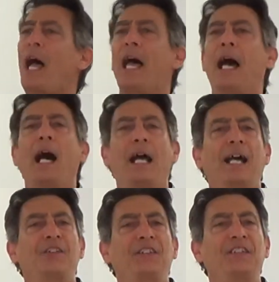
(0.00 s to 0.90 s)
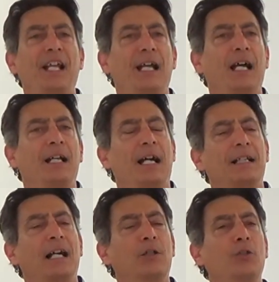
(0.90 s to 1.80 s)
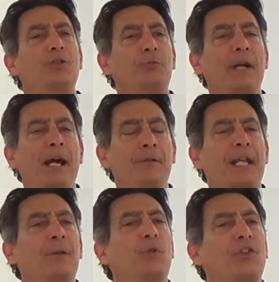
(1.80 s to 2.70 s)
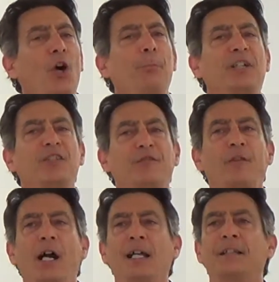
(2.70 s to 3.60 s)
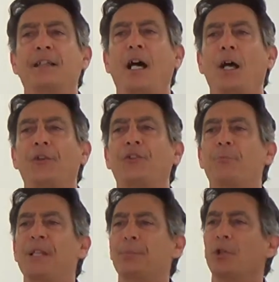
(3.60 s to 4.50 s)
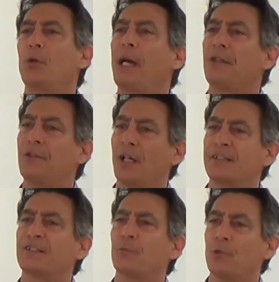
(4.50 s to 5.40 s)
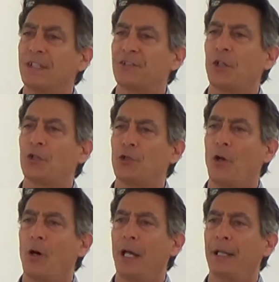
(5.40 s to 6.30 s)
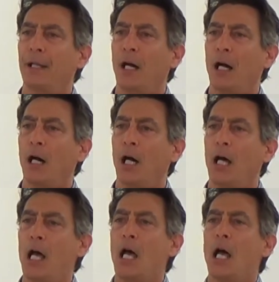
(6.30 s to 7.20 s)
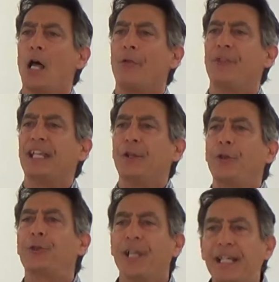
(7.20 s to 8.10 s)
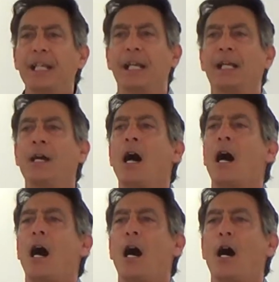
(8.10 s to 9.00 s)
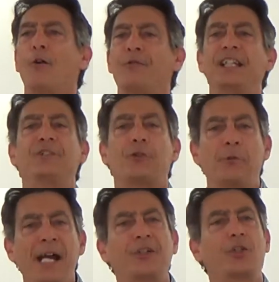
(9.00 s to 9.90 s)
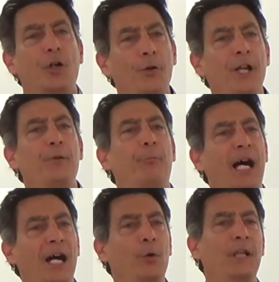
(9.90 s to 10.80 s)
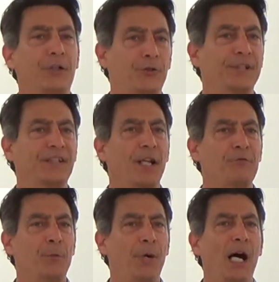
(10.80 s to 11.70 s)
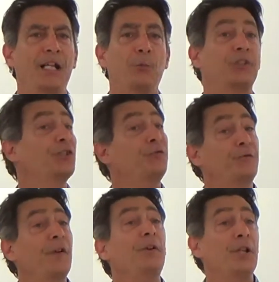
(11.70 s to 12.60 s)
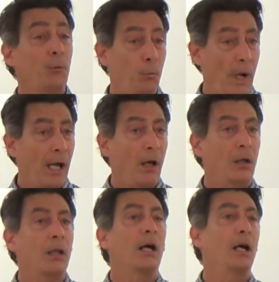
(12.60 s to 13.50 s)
as I said, I looked around and was hoping to find some people who had done some research on the thickening of the direct current bioelectricity of the body, which is very well